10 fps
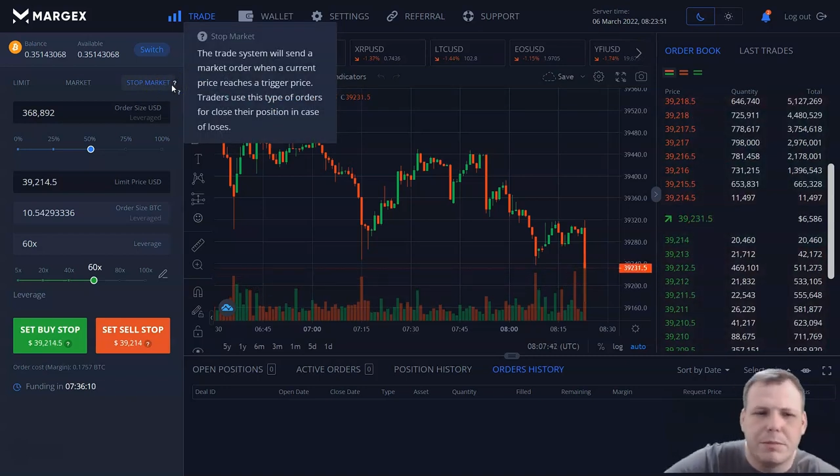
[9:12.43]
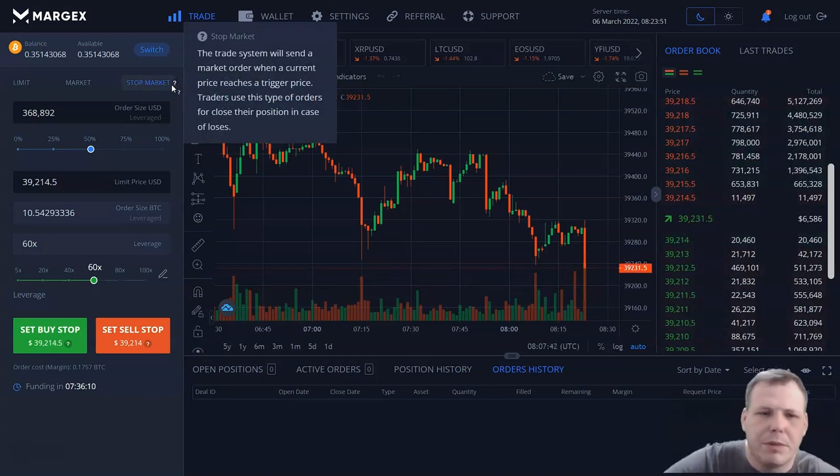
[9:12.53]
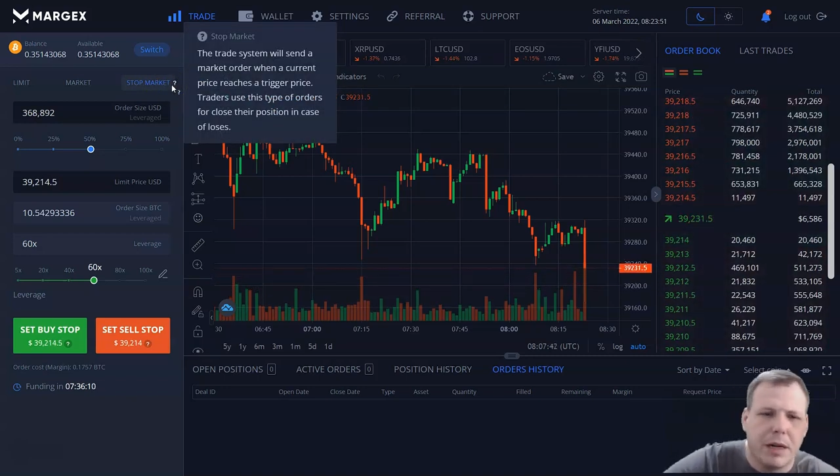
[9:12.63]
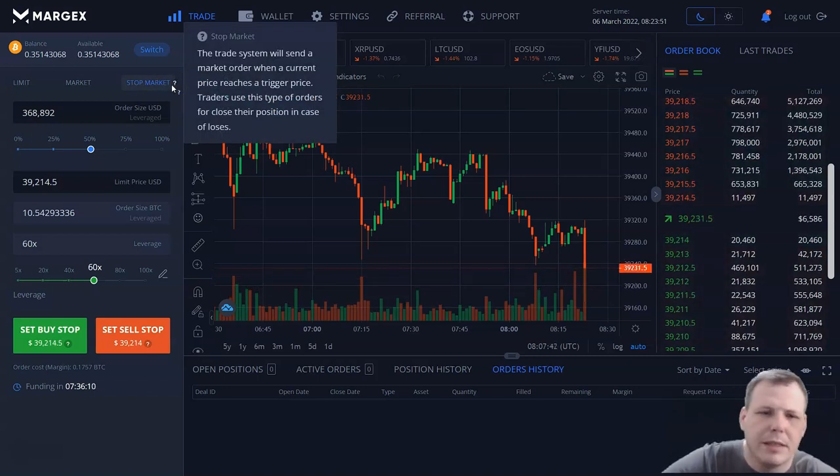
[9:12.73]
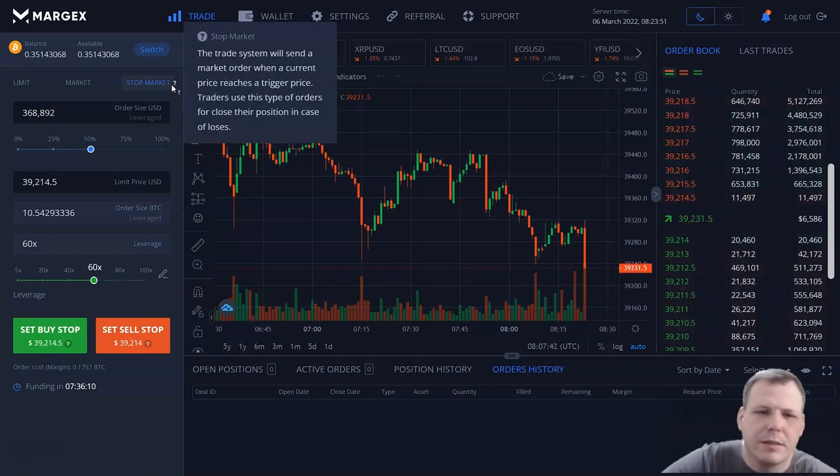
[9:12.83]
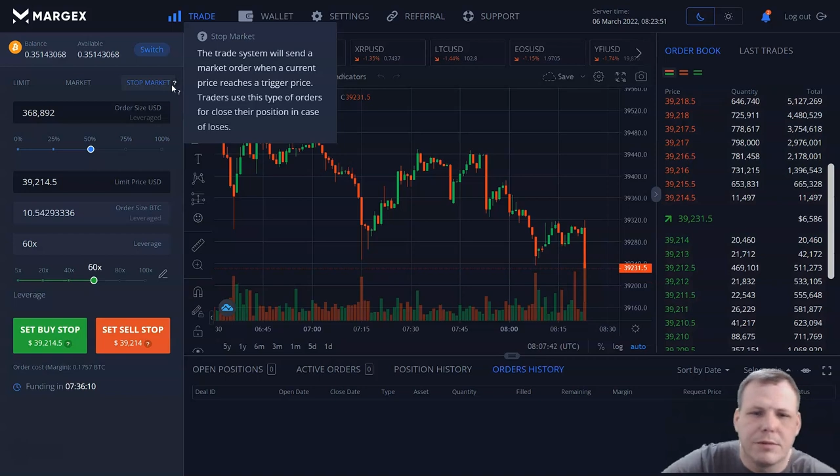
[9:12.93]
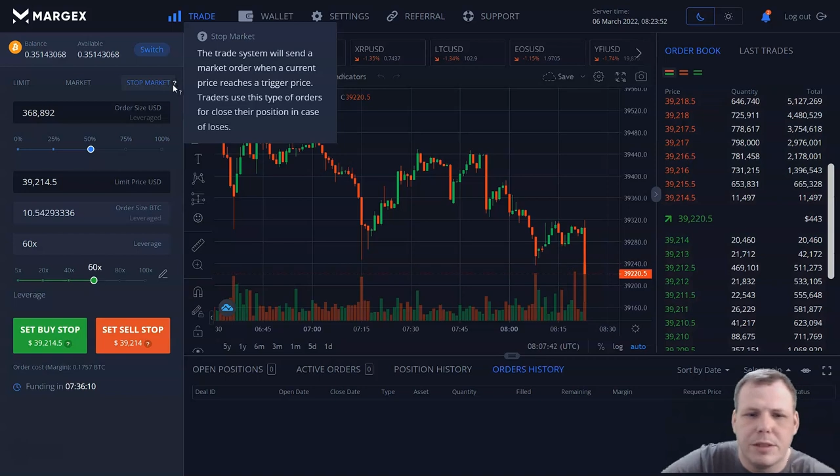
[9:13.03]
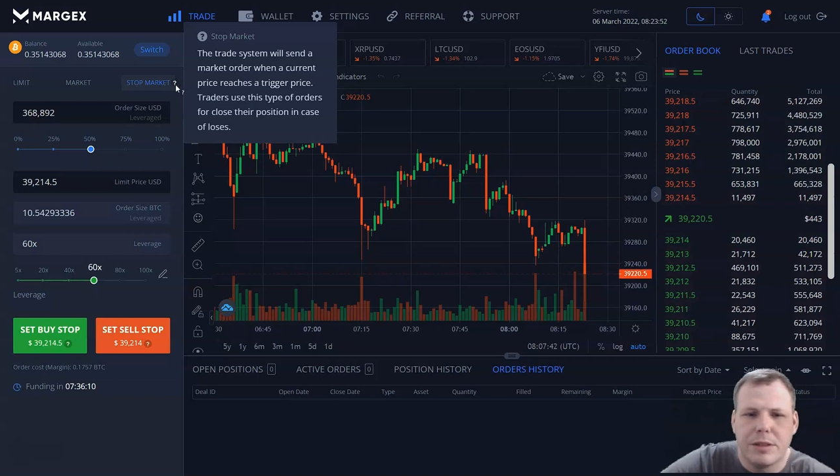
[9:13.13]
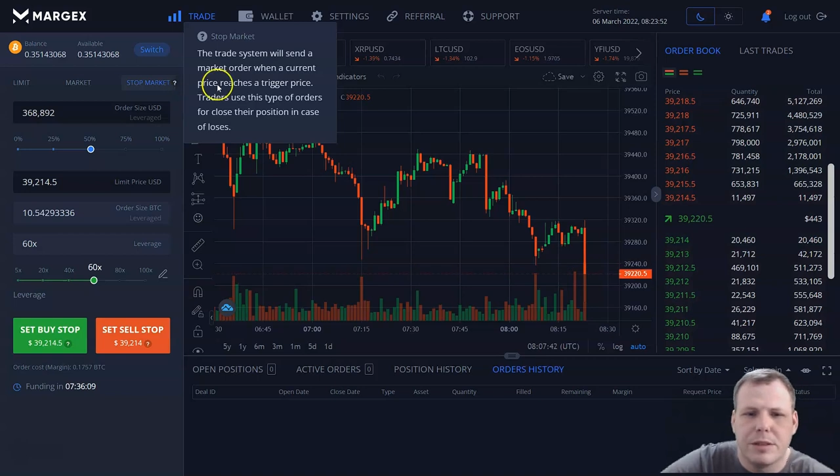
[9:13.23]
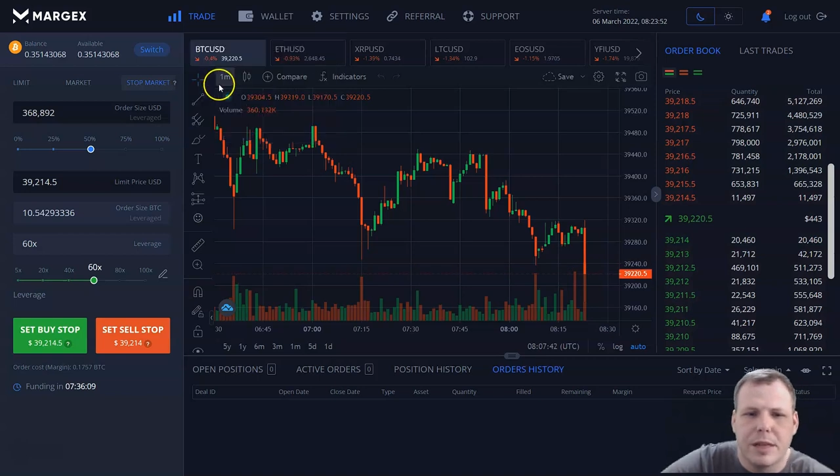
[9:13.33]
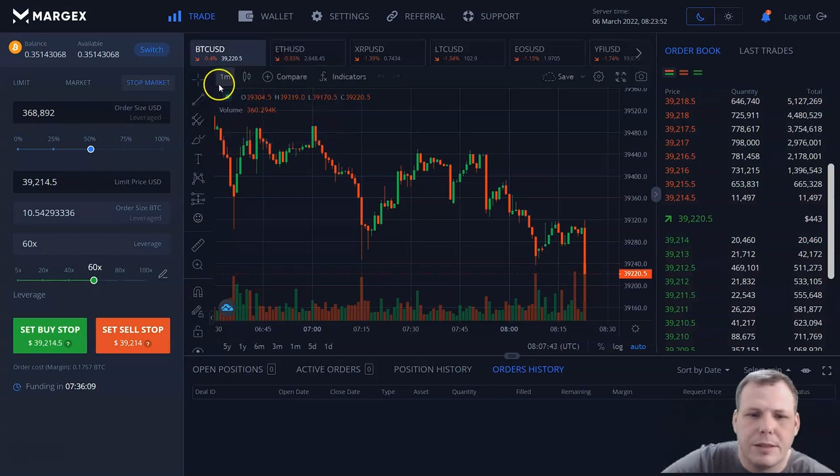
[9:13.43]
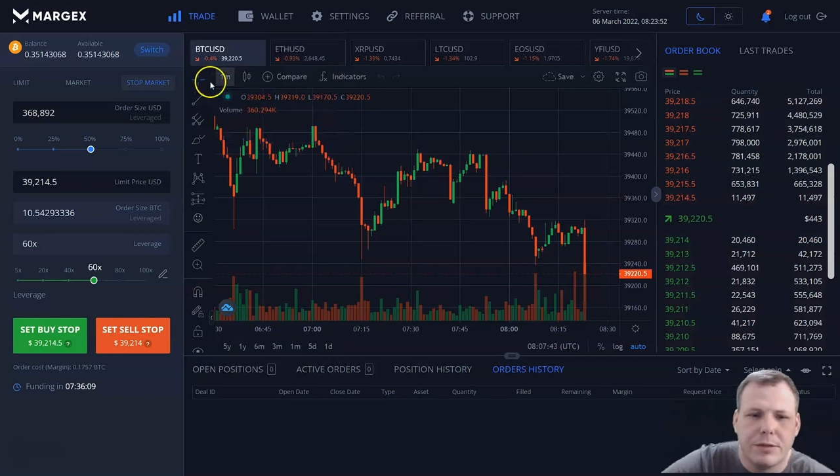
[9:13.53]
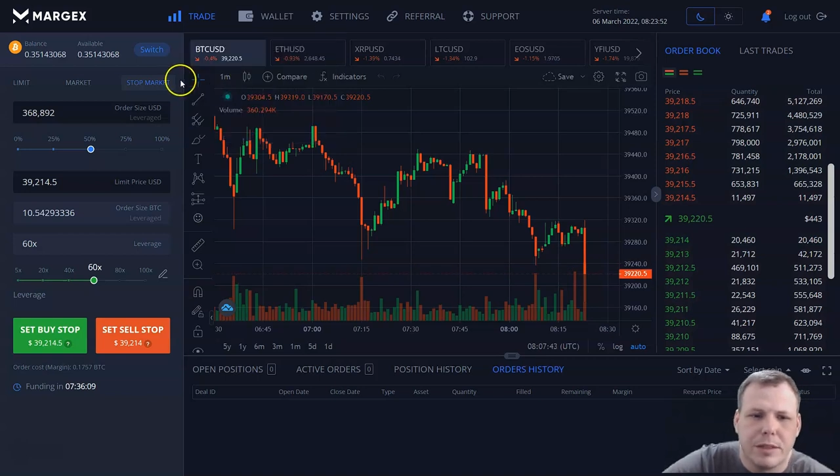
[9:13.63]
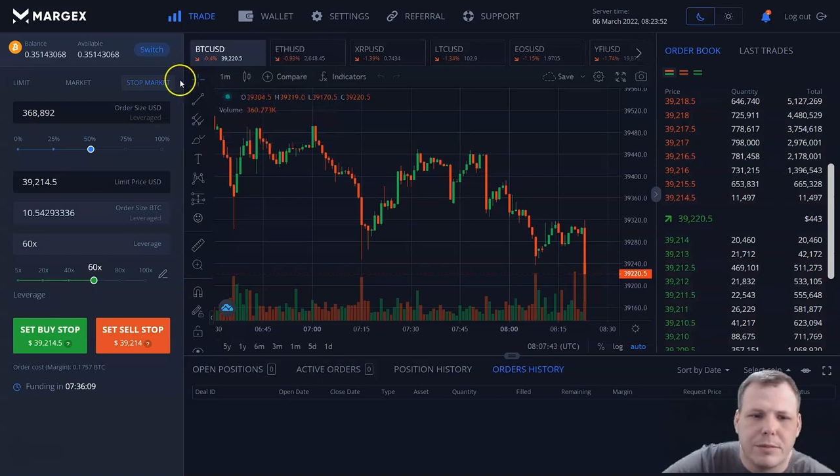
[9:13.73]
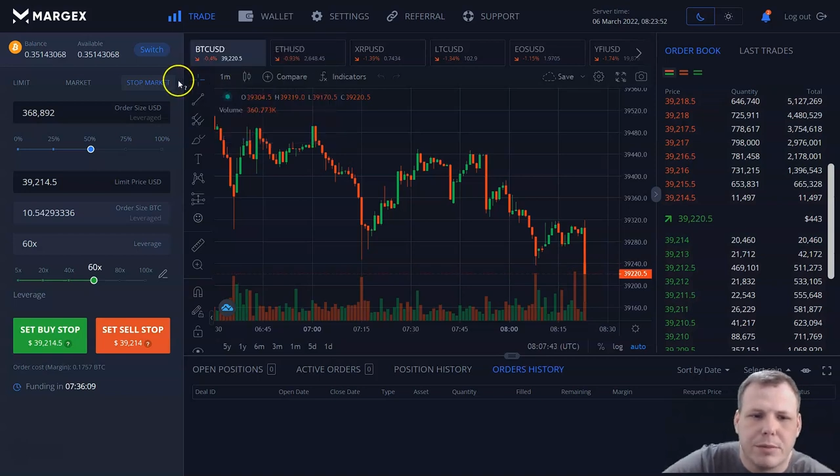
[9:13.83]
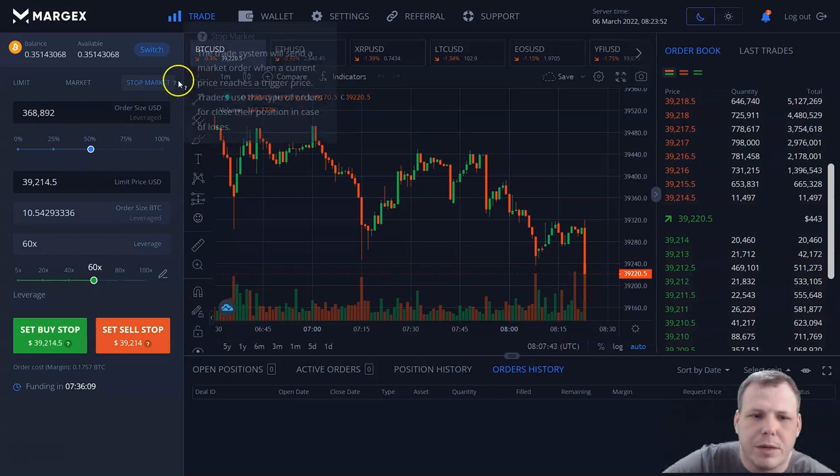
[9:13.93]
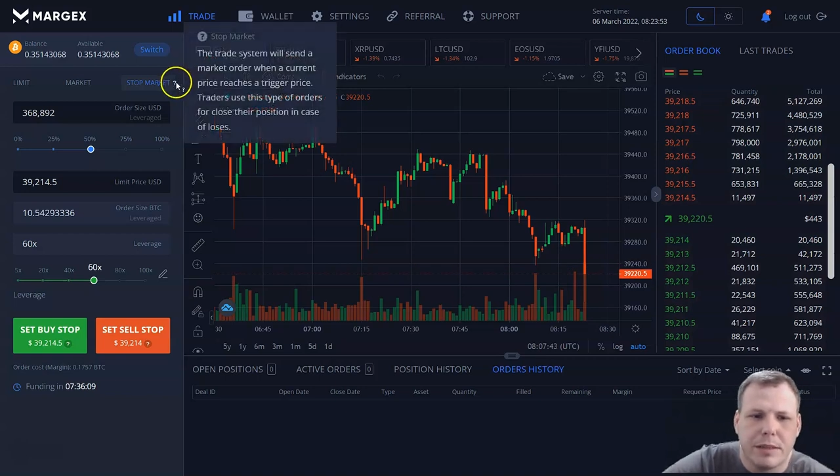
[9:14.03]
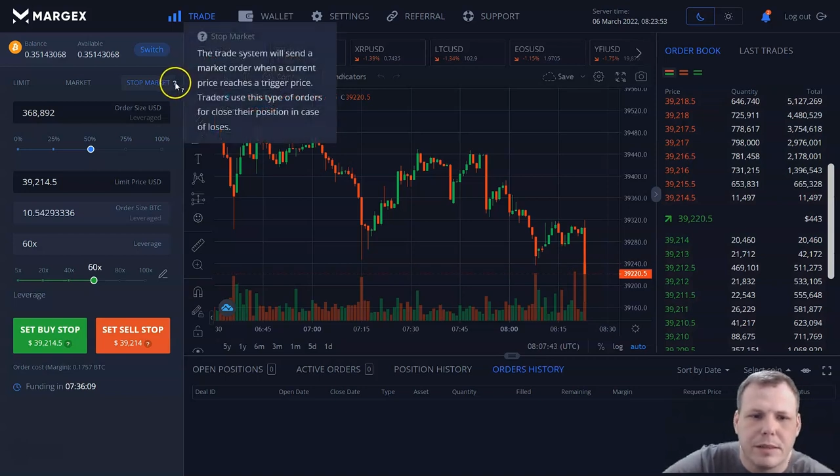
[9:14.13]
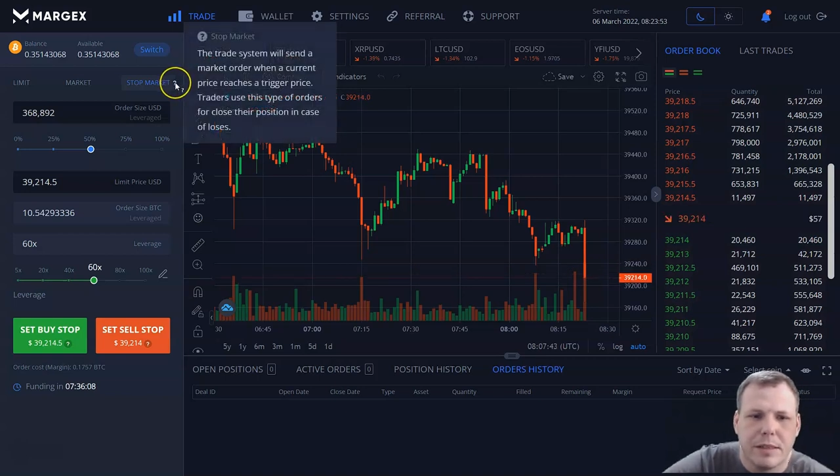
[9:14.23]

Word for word: price reaches a trigger price.